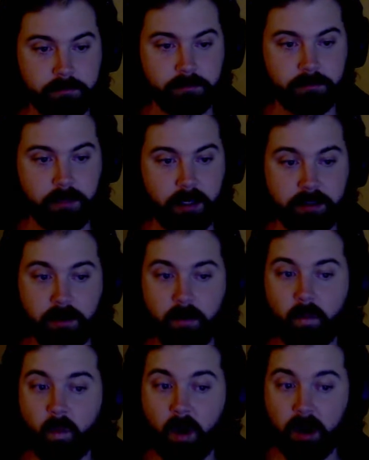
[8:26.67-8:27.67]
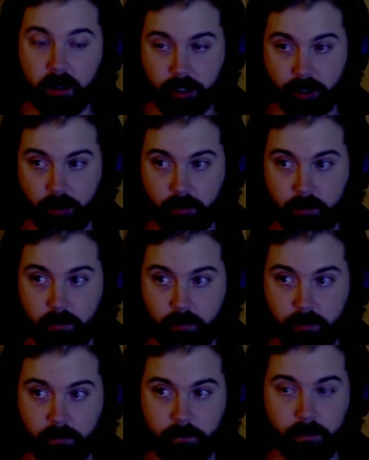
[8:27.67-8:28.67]
I don't want to go.
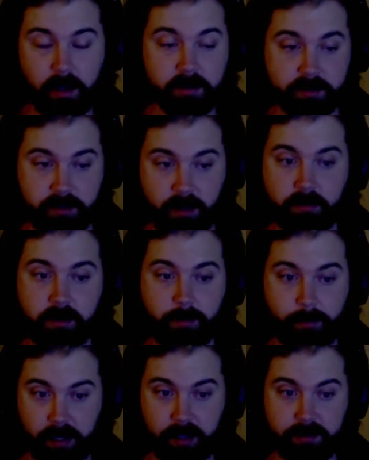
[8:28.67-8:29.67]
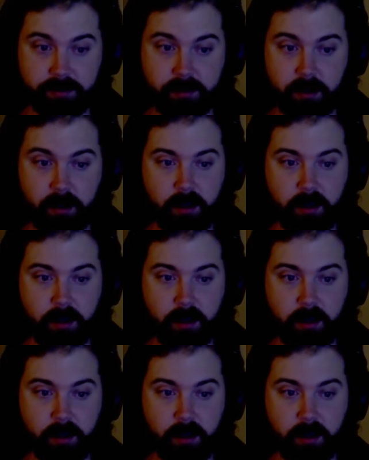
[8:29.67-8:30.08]
I'll stay with the bikes.